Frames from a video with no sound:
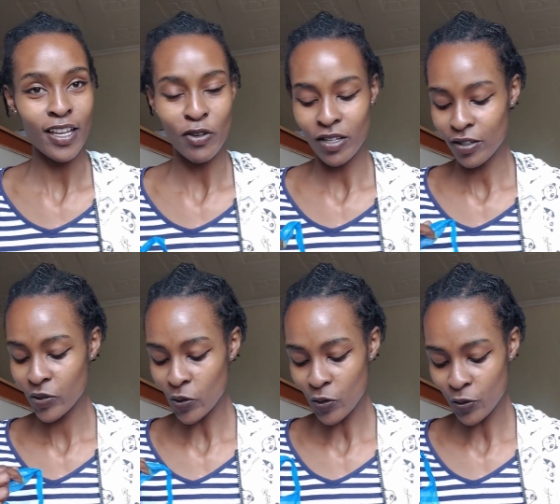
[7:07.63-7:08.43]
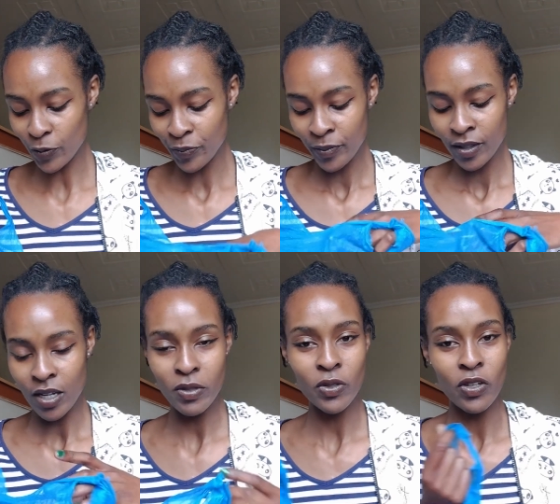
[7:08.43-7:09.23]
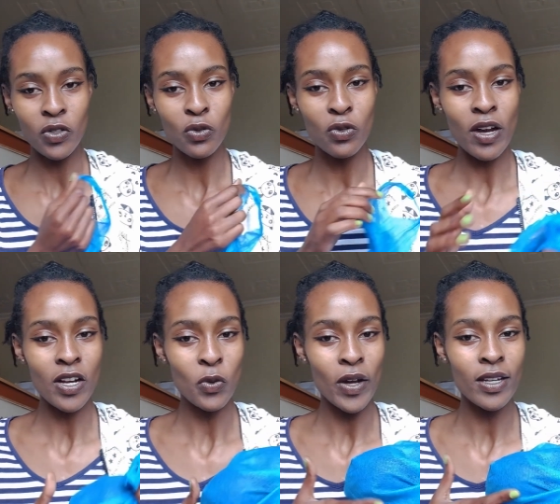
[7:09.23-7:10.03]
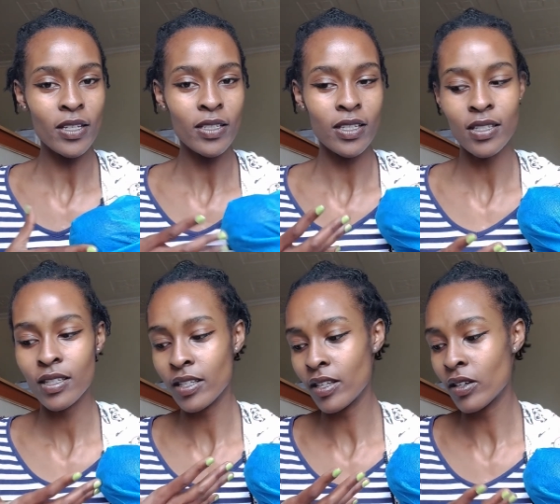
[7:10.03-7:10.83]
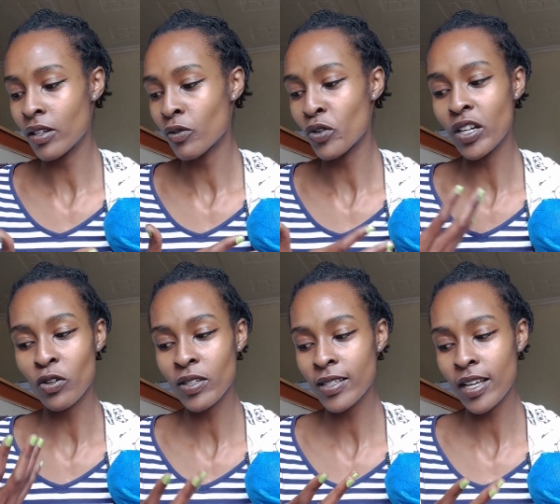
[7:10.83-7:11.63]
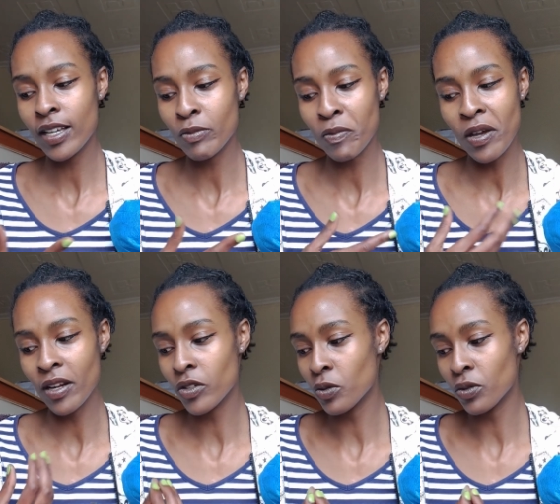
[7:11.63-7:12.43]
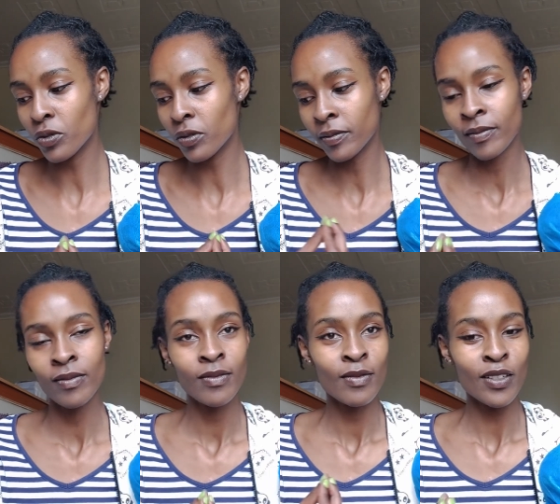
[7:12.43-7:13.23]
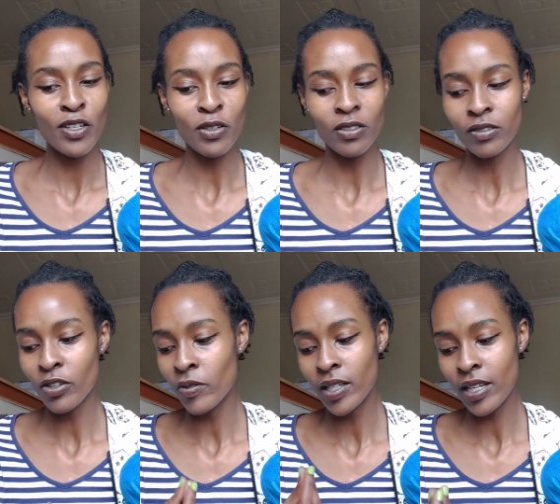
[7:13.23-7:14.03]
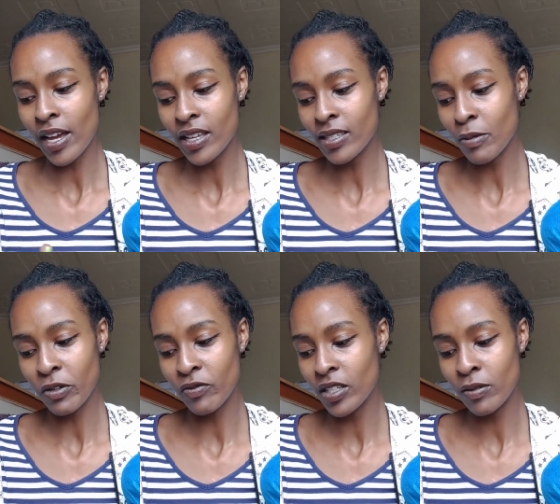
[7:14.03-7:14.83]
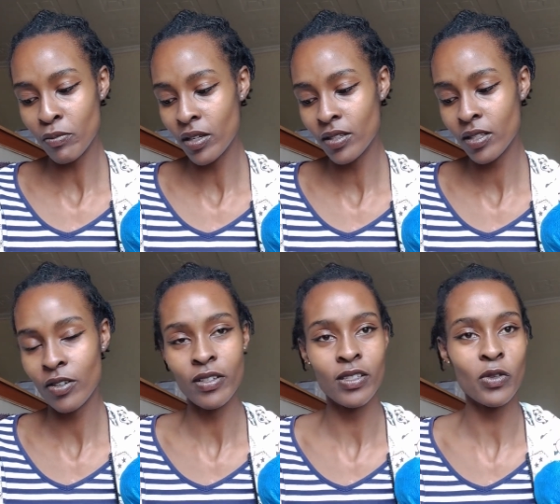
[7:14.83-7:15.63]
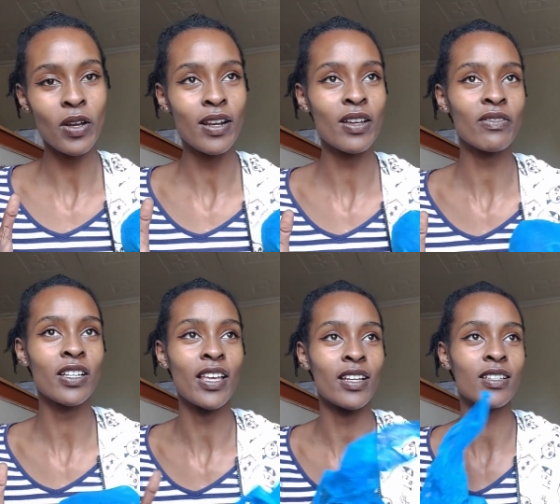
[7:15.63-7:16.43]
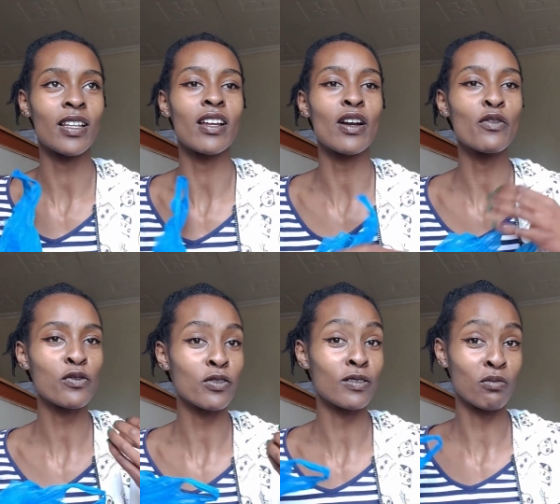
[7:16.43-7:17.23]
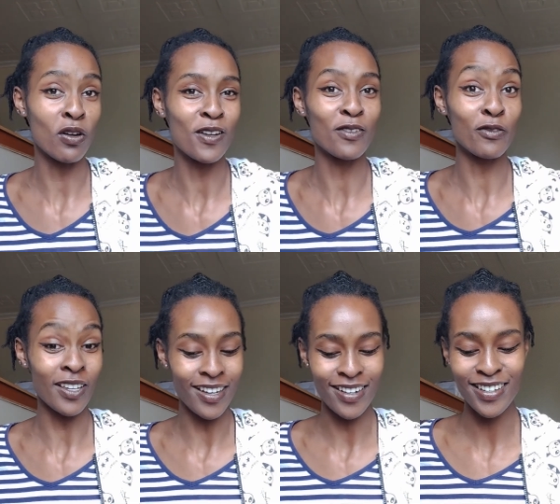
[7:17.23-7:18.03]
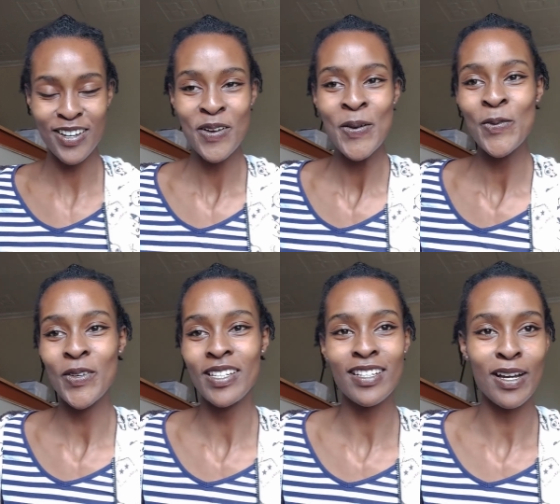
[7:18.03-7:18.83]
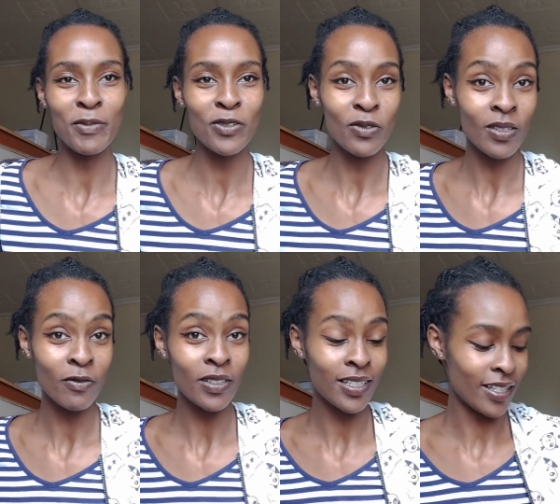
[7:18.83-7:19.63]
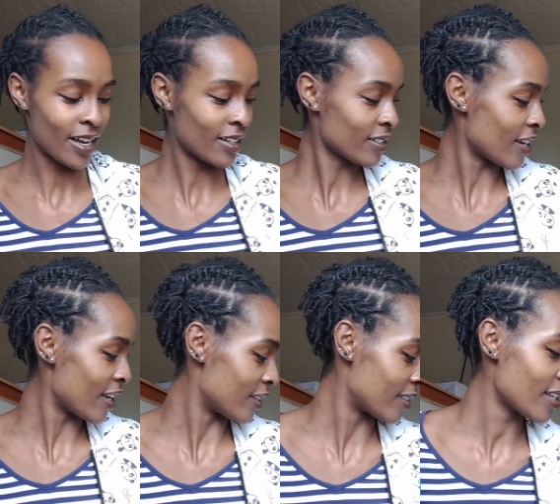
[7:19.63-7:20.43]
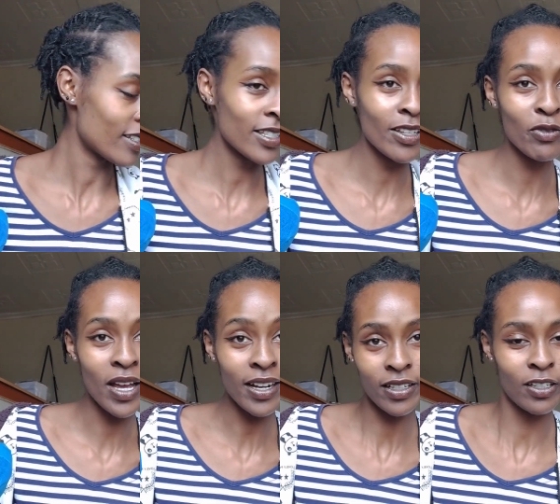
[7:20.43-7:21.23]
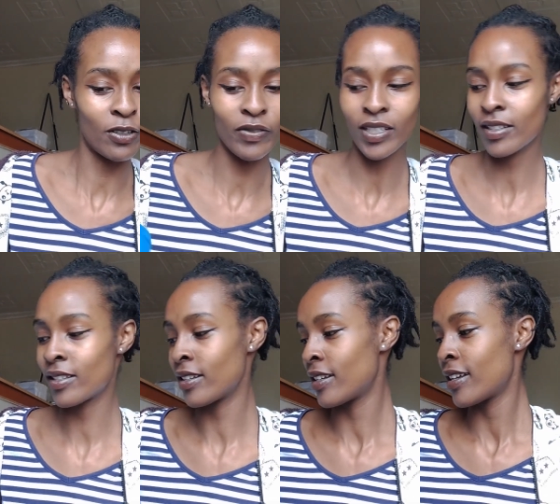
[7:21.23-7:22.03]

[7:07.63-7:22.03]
Anyway, so I'm just going to unwind it and see what it looks like. Maybe I need to, you know, retie some of these bits, because you can never get like a full ball of yarn when it comes to thrifted yarn, and that's just the reality of it.